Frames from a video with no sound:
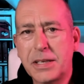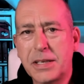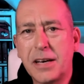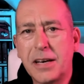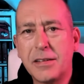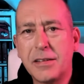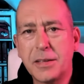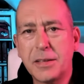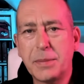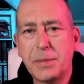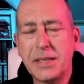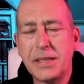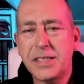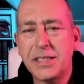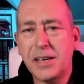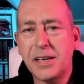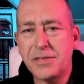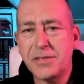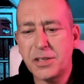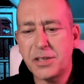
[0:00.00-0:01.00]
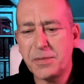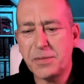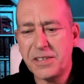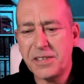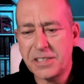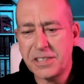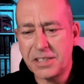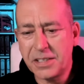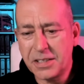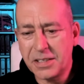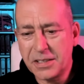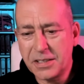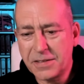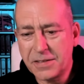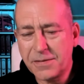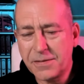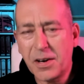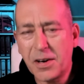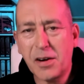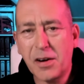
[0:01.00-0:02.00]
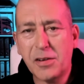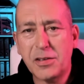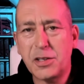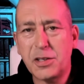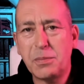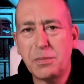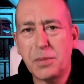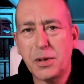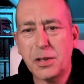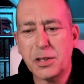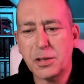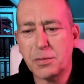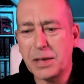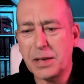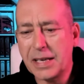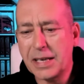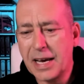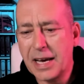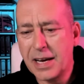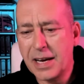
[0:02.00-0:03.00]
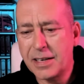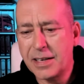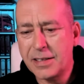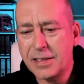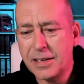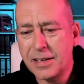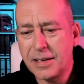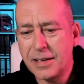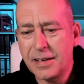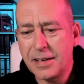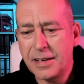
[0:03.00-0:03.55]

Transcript: want to kind of be self-sufficient as far as you possibly can.